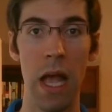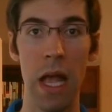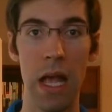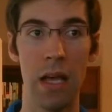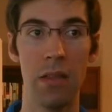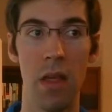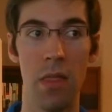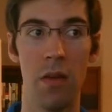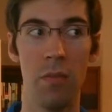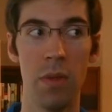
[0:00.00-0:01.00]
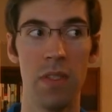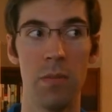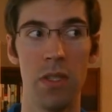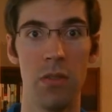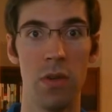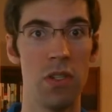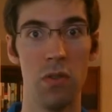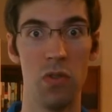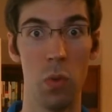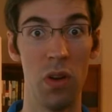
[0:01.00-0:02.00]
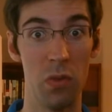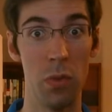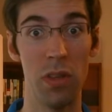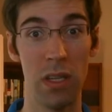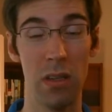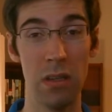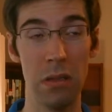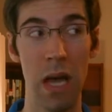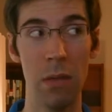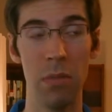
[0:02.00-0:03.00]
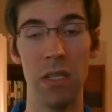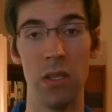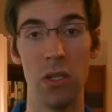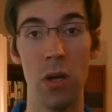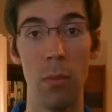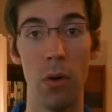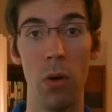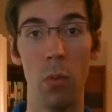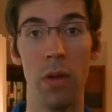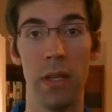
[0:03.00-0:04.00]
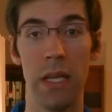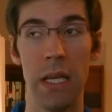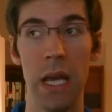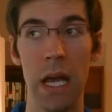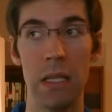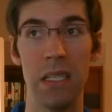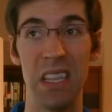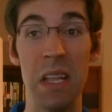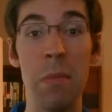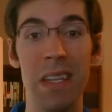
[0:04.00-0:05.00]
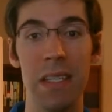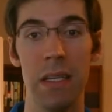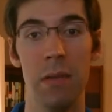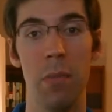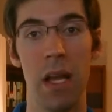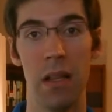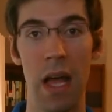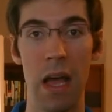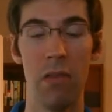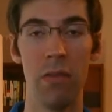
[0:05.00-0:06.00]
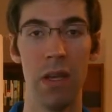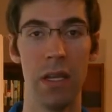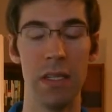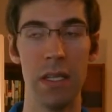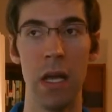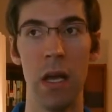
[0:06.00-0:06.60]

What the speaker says: and then there have been some situations where it's really gotten me into trouble, really has limited my life. And